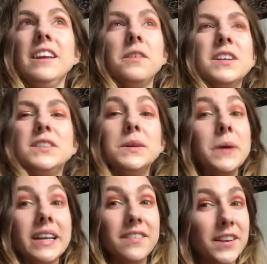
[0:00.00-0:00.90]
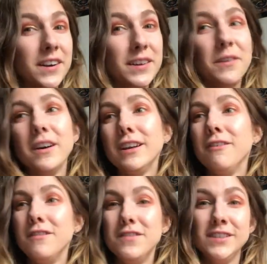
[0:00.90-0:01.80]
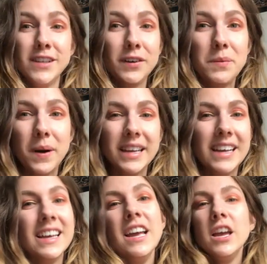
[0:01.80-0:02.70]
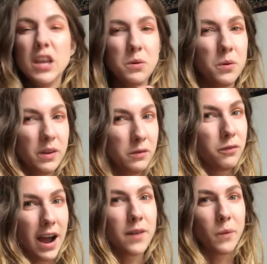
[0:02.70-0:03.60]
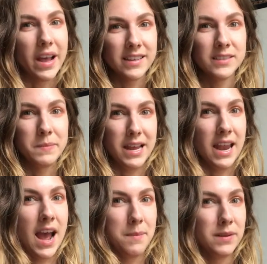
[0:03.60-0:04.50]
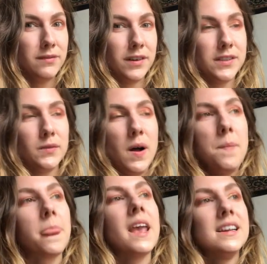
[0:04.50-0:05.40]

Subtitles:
You can do it. If you're in New York and you have zero money, you find ways to make it happen, first of all.